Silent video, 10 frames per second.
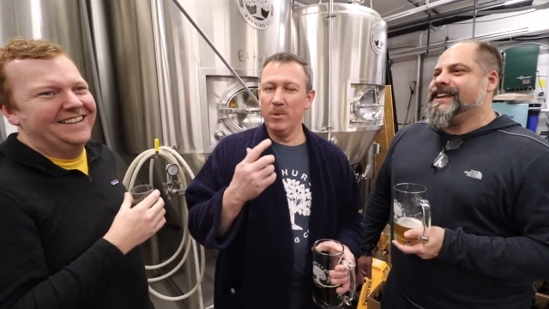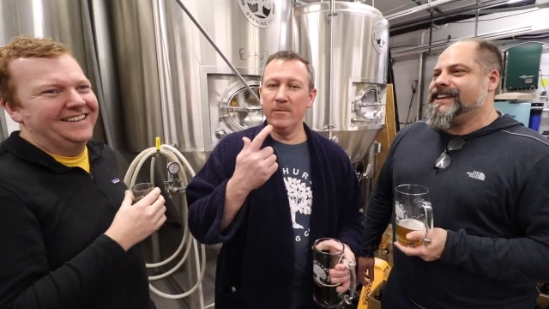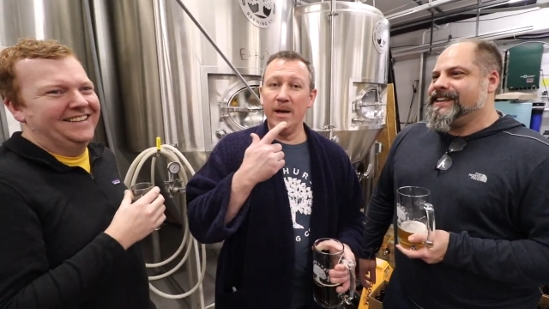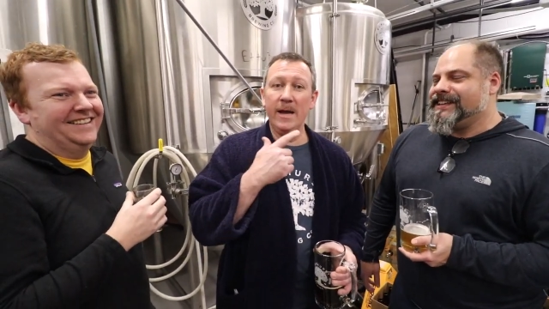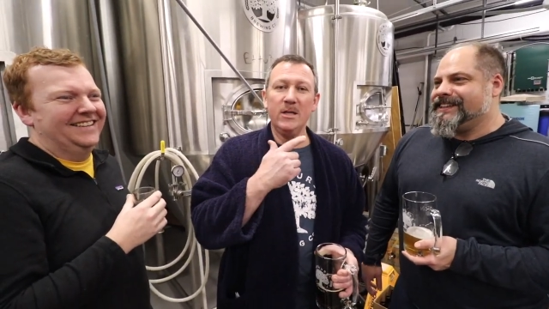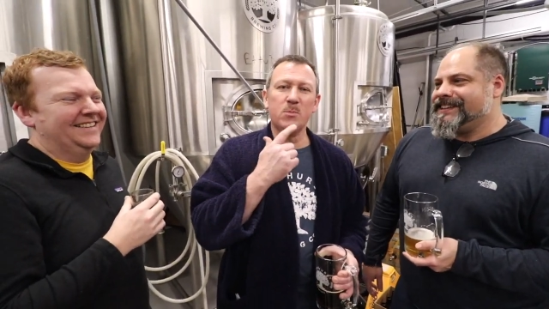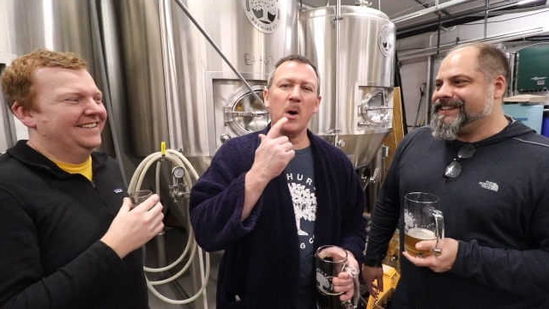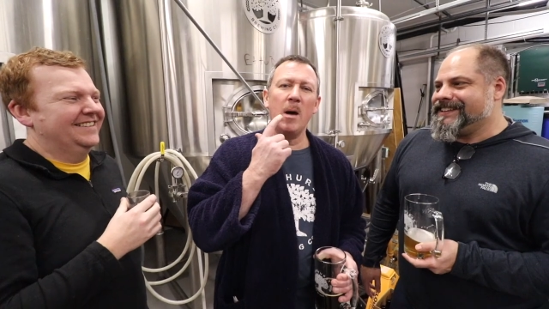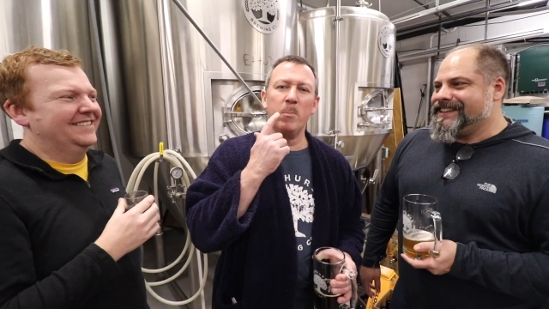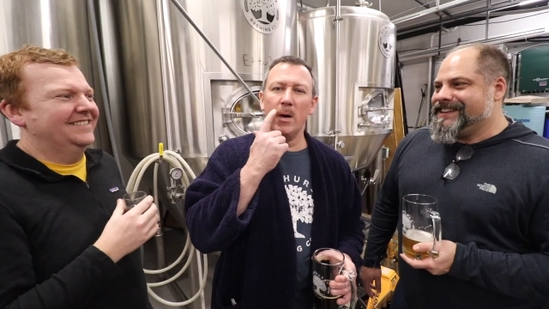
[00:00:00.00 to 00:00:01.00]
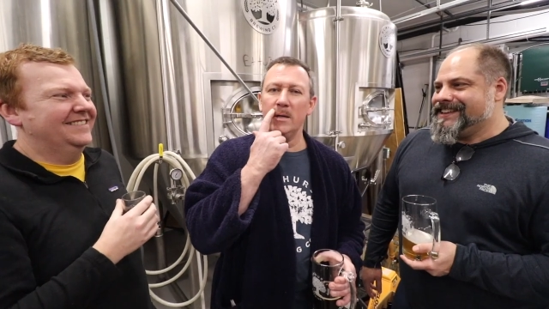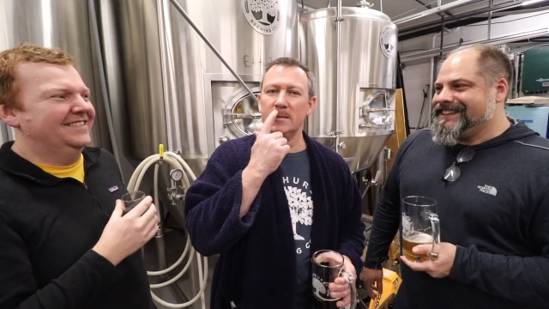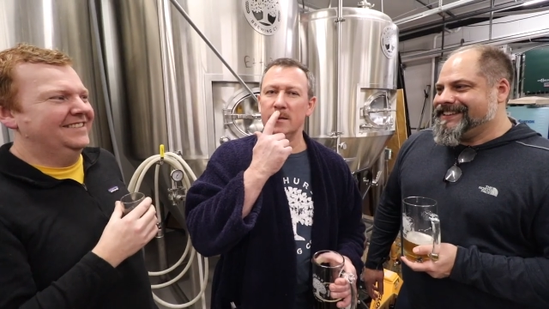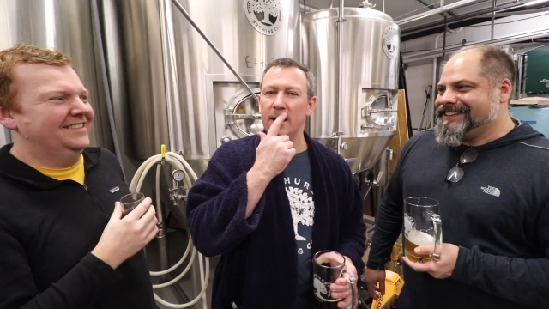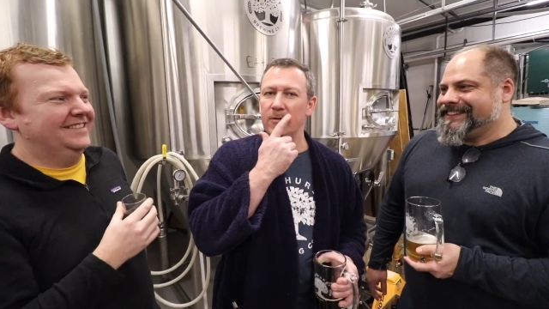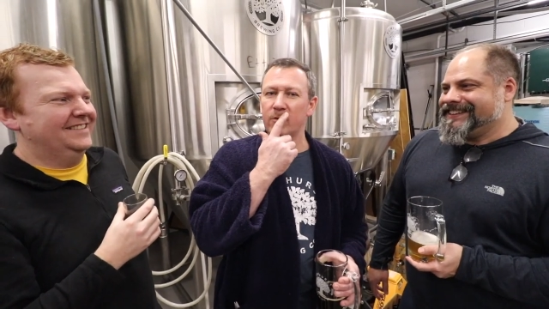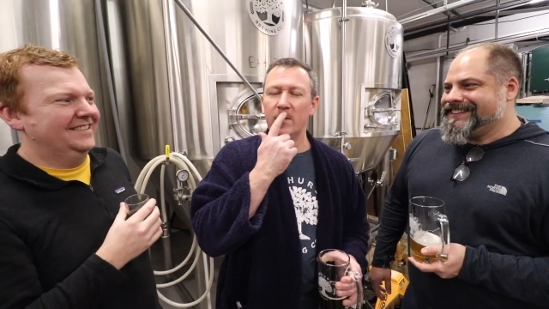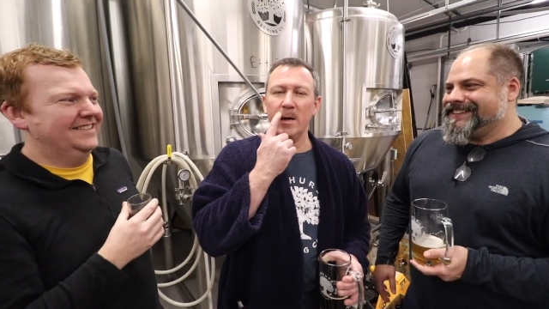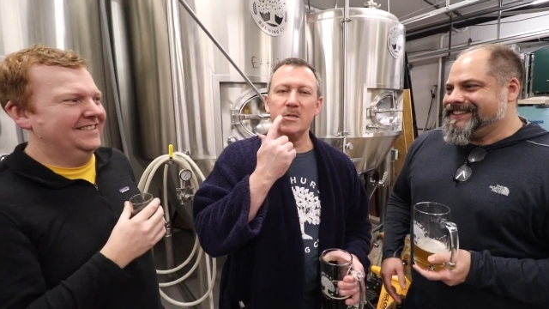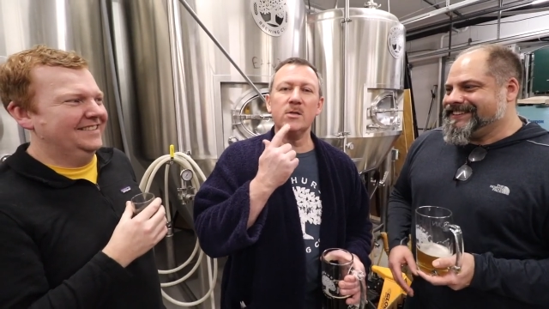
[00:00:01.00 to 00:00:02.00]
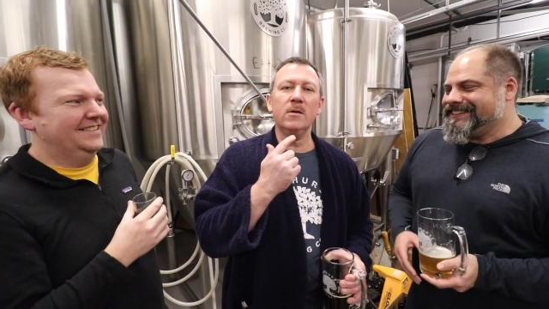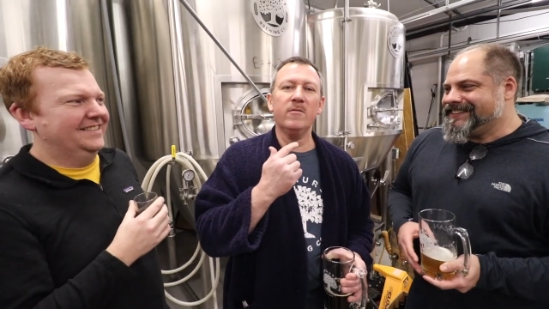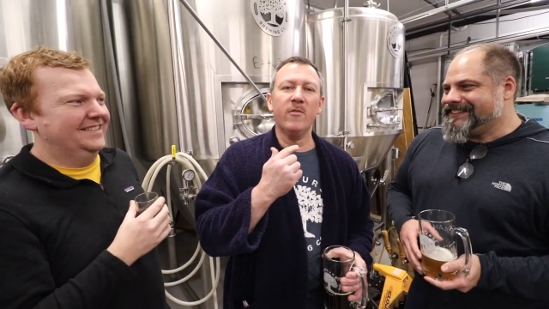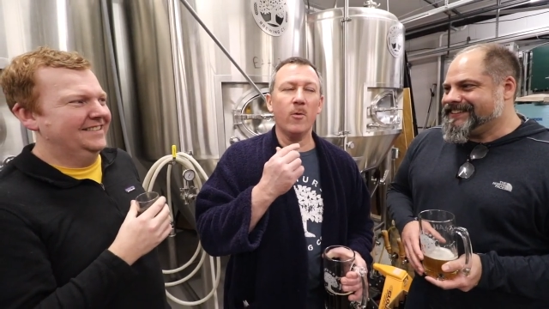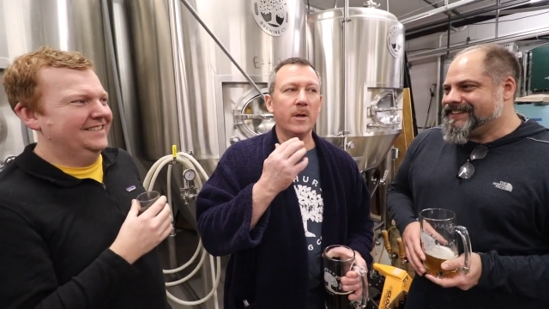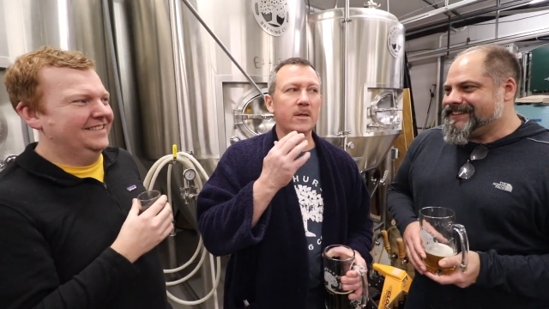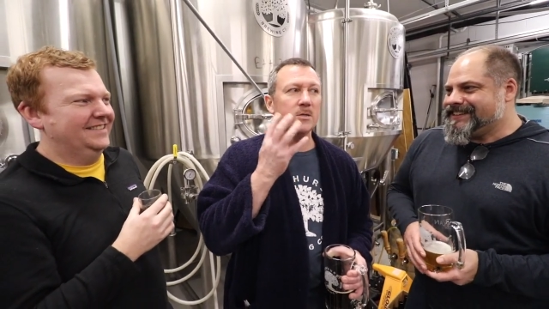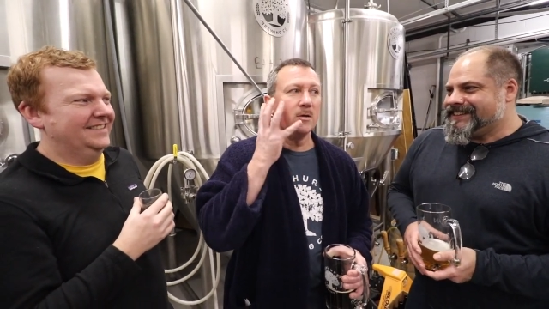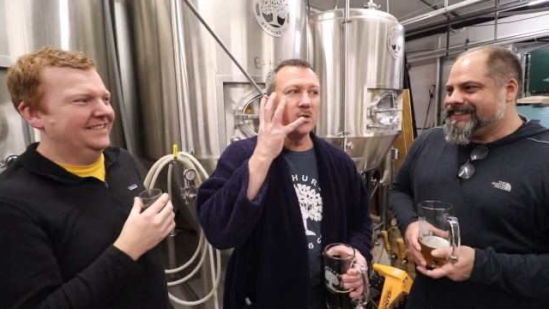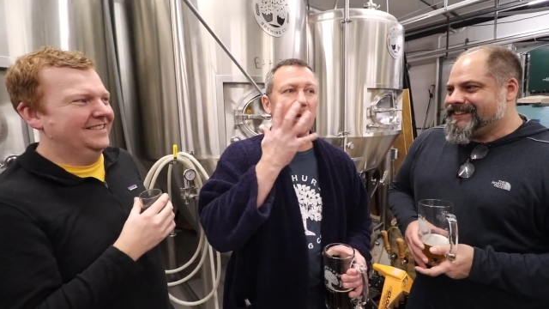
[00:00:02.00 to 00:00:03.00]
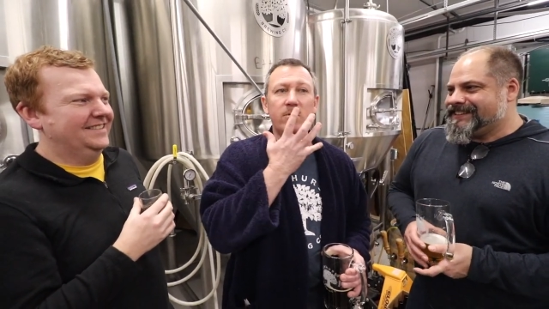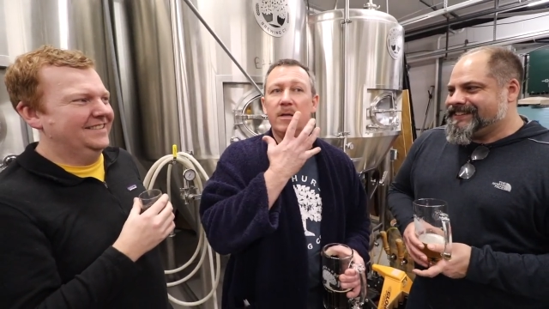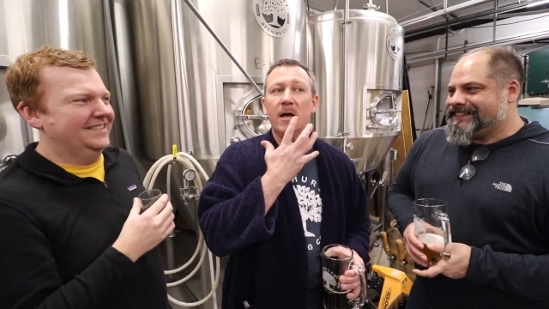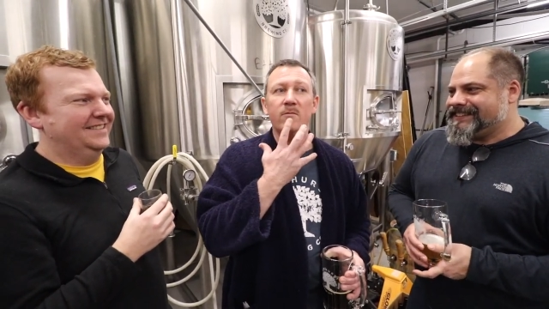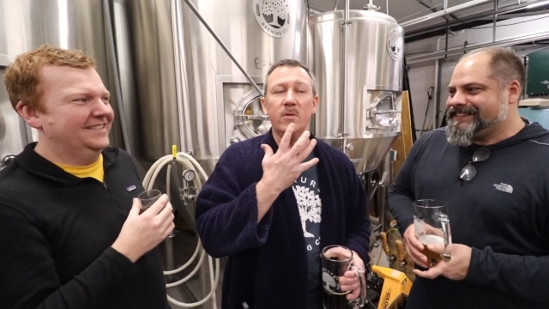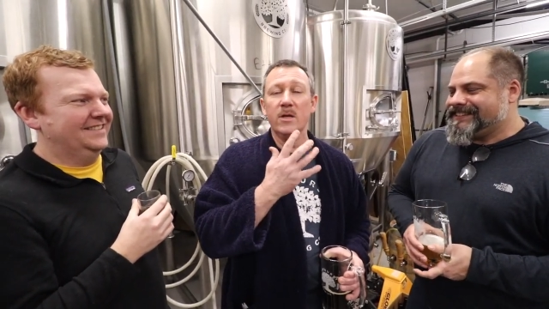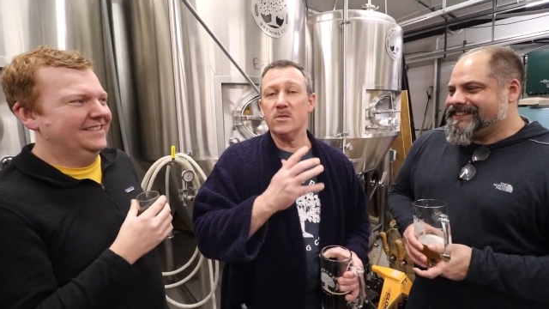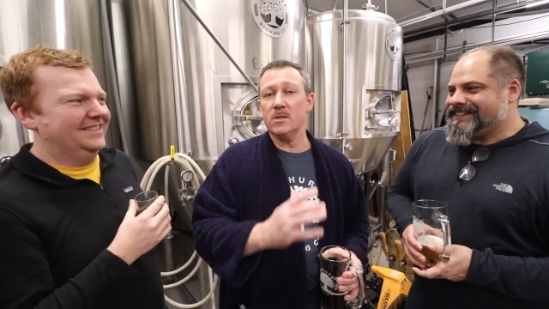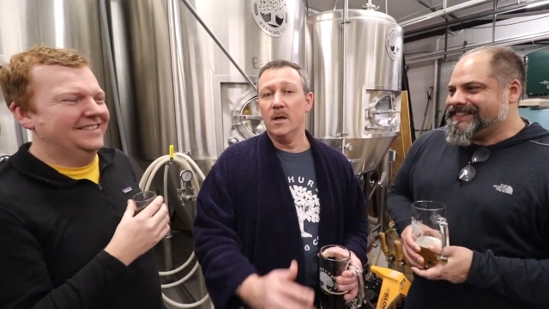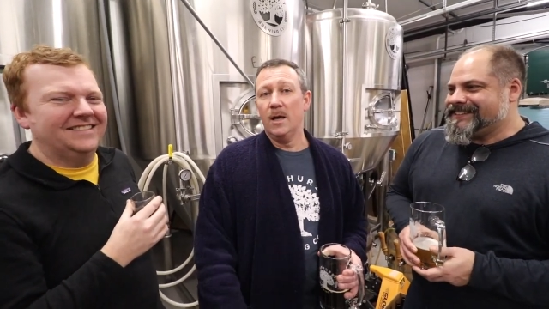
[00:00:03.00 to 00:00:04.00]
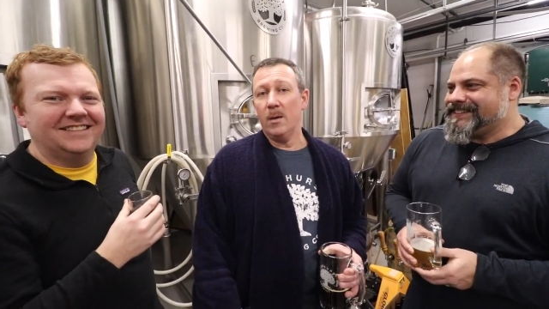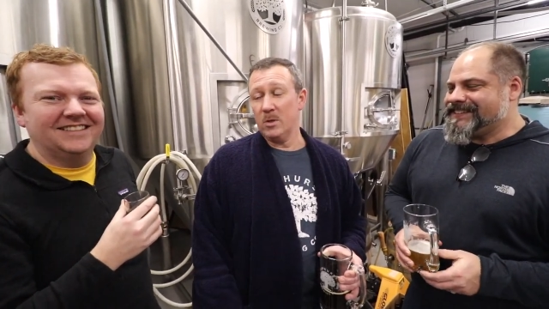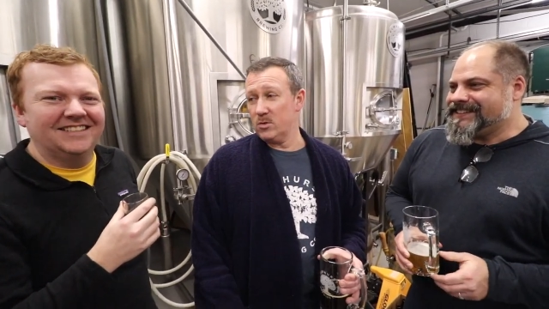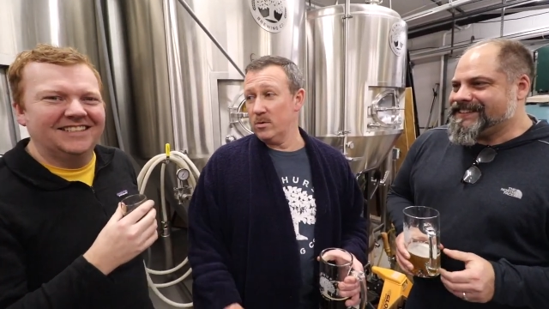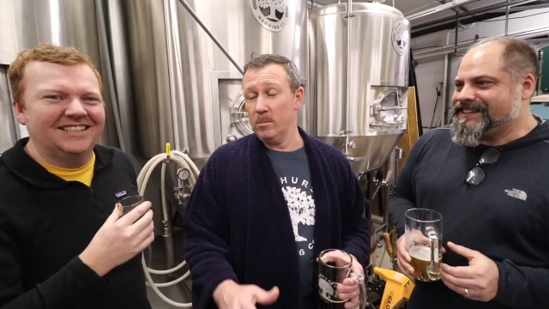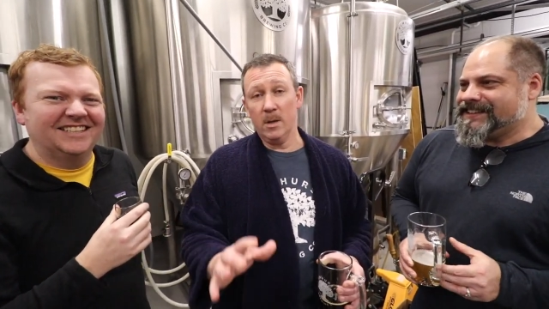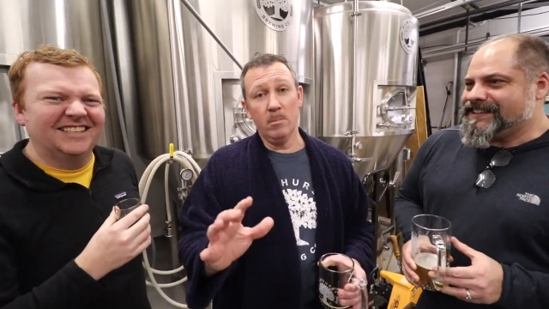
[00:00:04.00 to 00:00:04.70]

Speaker 1: we have an eighties prom party tonight. A friend of mine's turning forty, so I shaved it down for this. I'm extremely